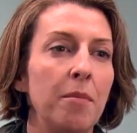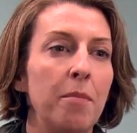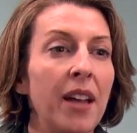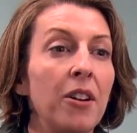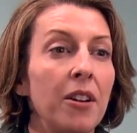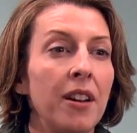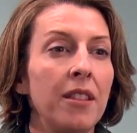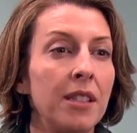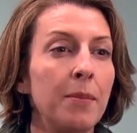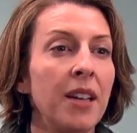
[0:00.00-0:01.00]
better in
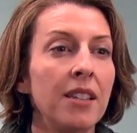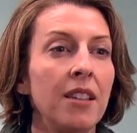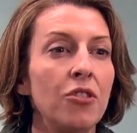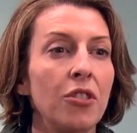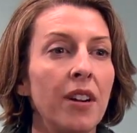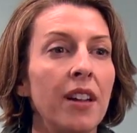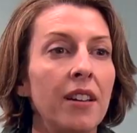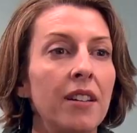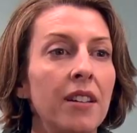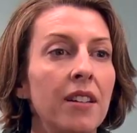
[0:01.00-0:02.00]
the space that you're
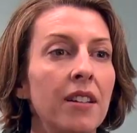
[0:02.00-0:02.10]
in.